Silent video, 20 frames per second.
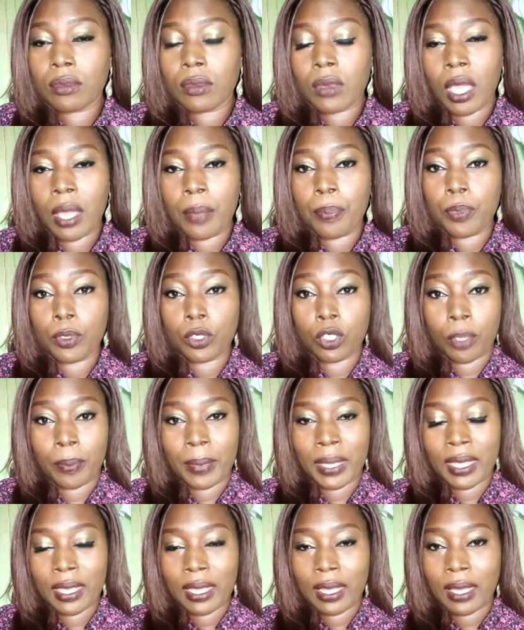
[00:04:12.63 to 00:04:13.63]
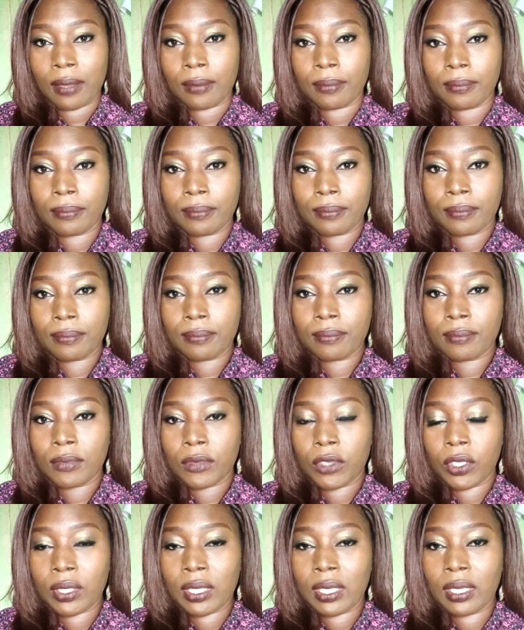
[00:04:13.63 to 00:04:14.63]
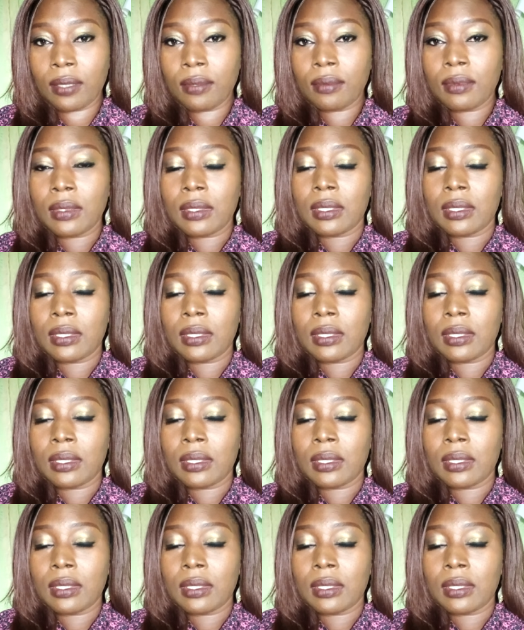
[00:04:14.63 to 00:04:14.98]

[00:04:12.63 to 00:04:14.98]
uh, put on my car okay